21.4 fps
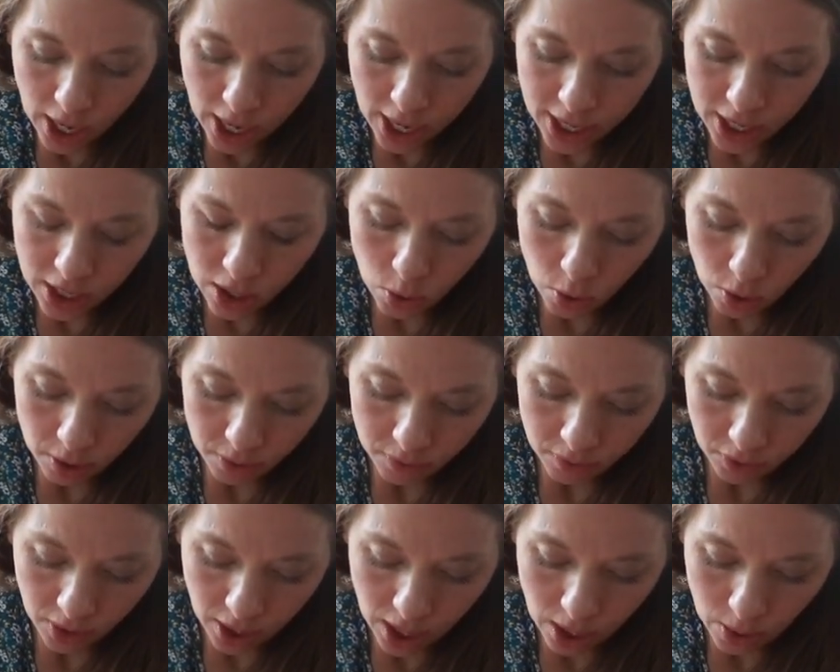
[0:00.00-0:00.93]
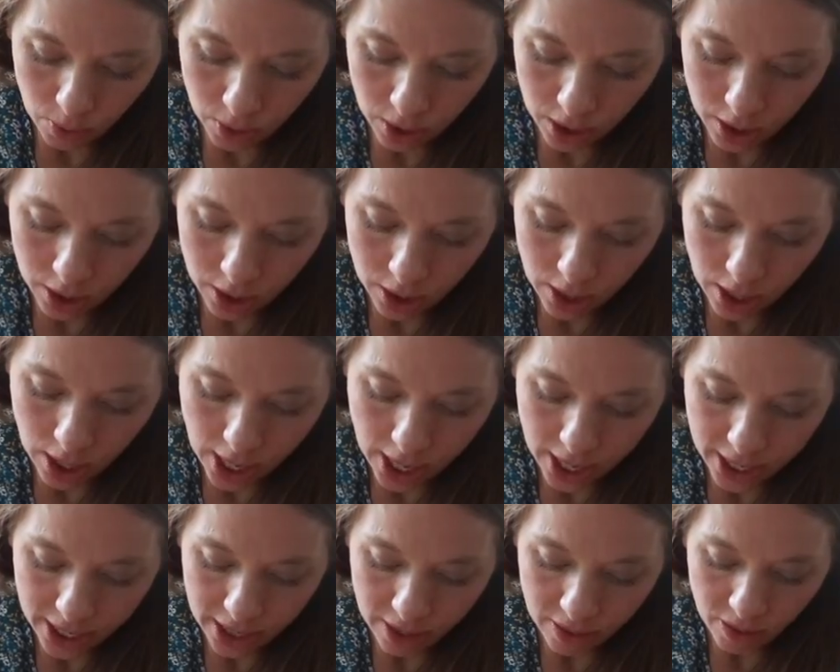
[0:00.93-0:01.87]
Einkorn flour,
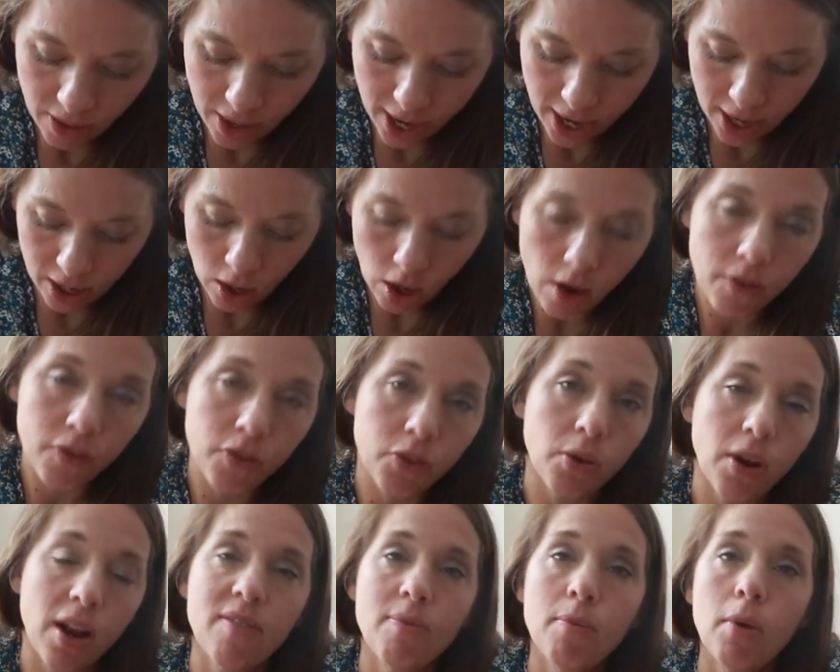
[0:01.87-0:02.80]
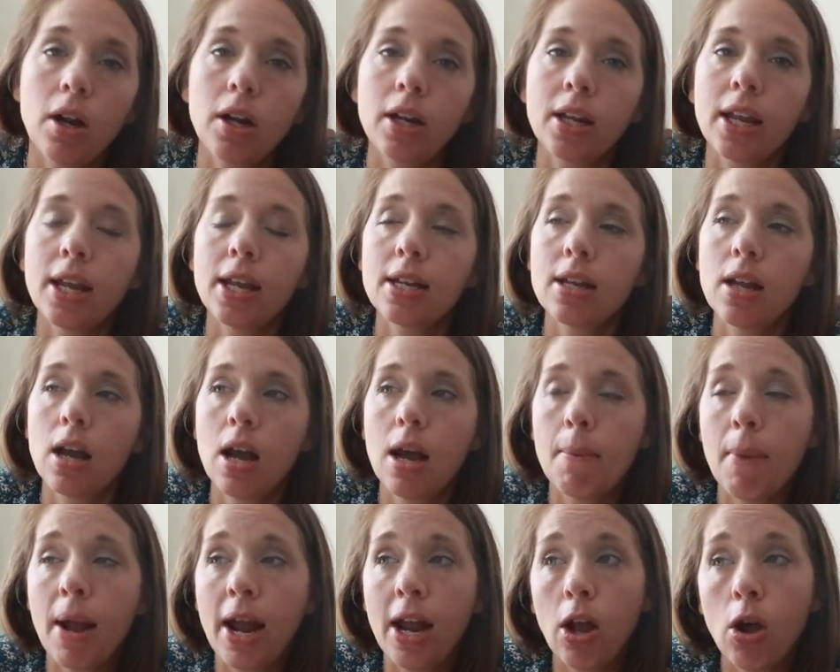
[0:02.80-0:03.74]
I get that off Thrive Market.
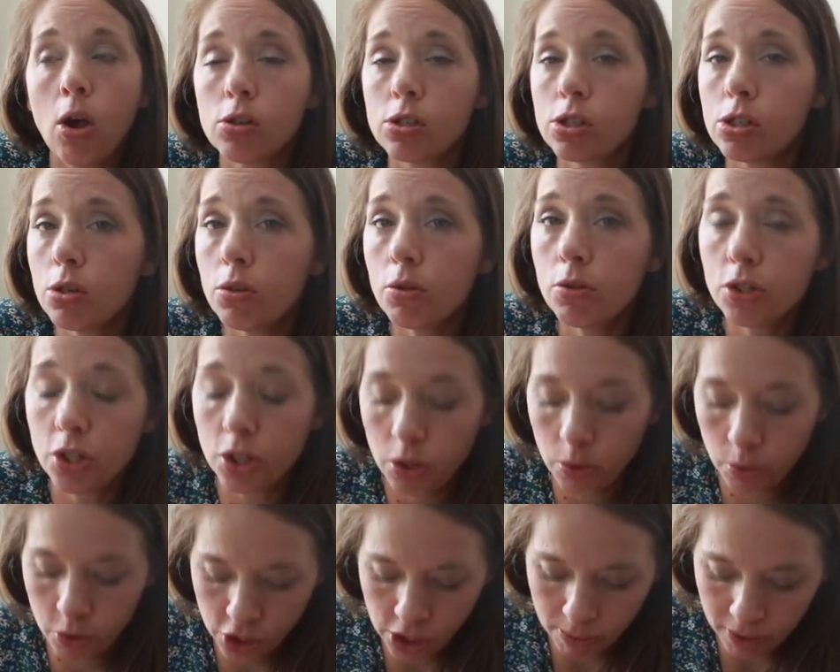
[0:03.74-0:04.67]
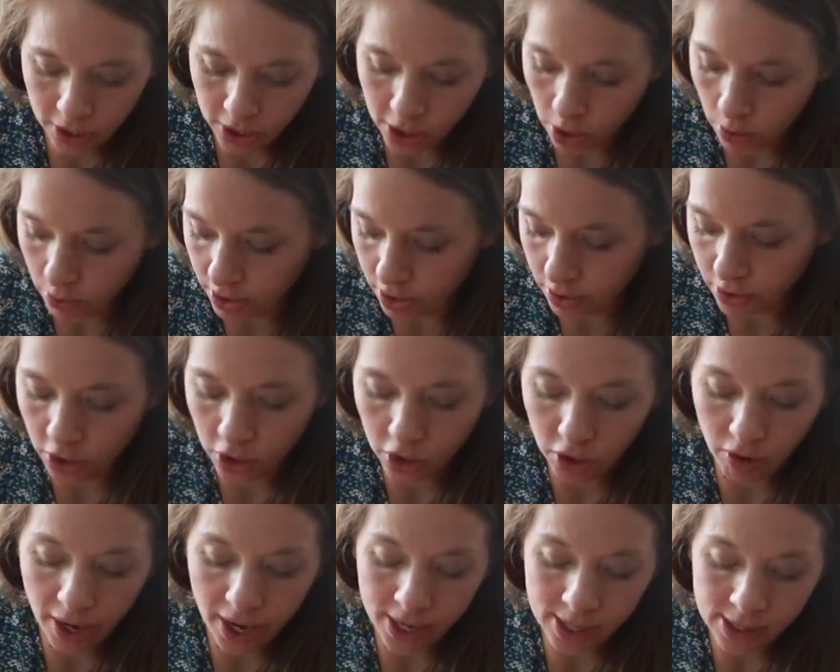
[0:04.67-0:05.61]
Um, I also do, which I'm gonna go into the
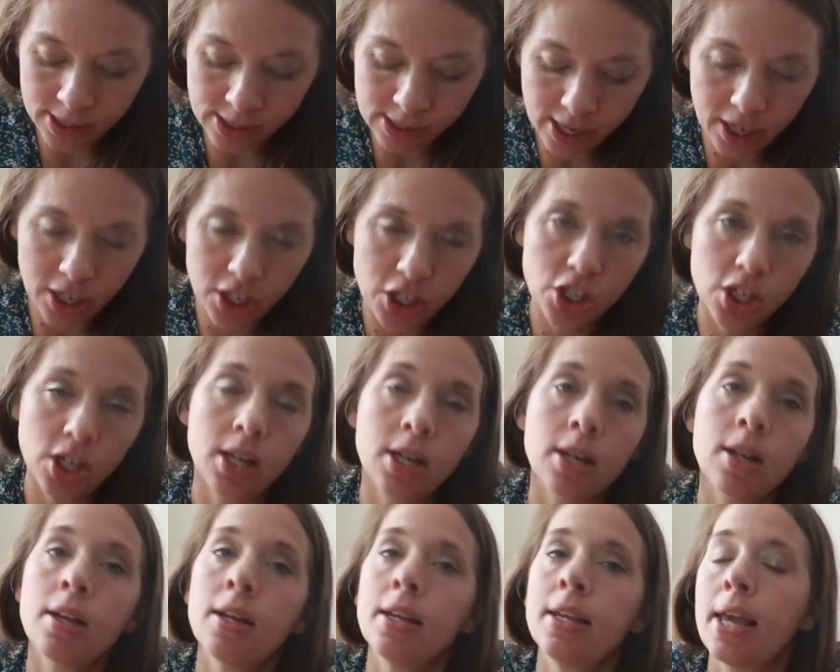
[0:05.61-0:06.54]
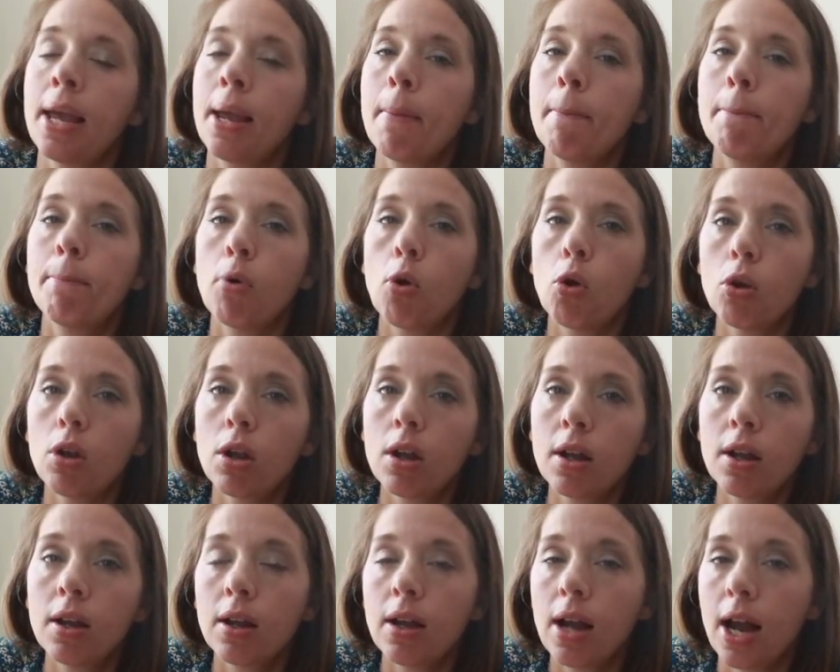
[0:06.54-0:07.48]
grain section, get bulk
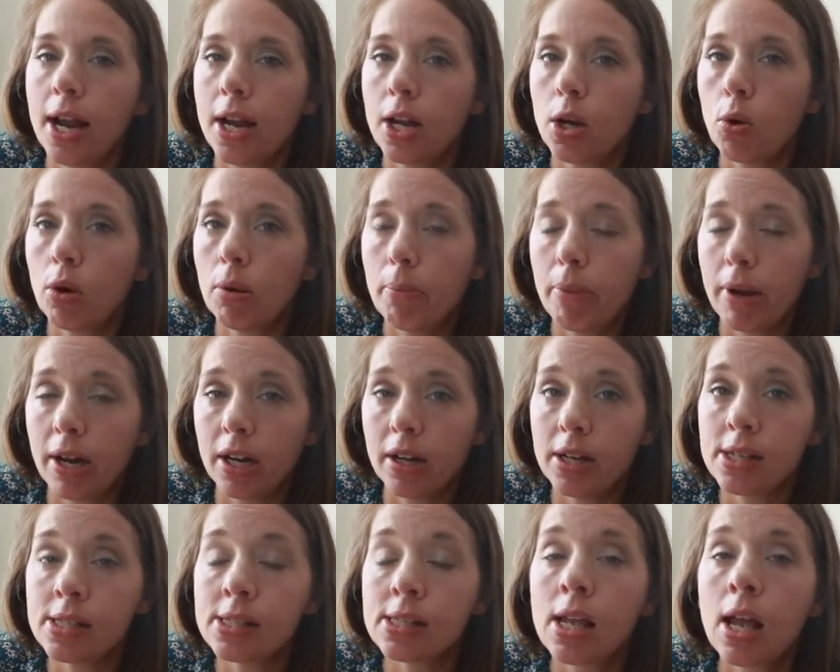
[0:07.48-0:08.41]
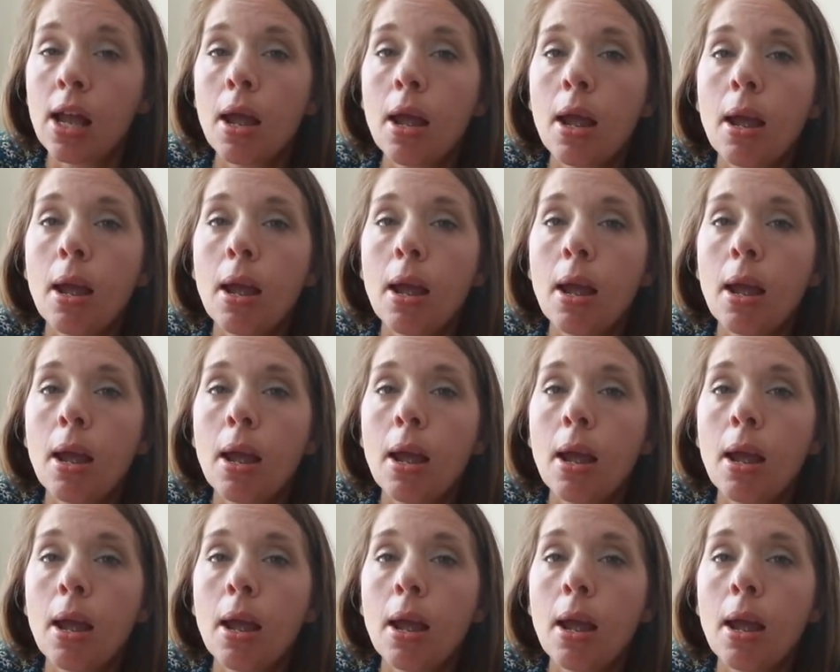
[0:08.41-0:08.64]
einkorn berries.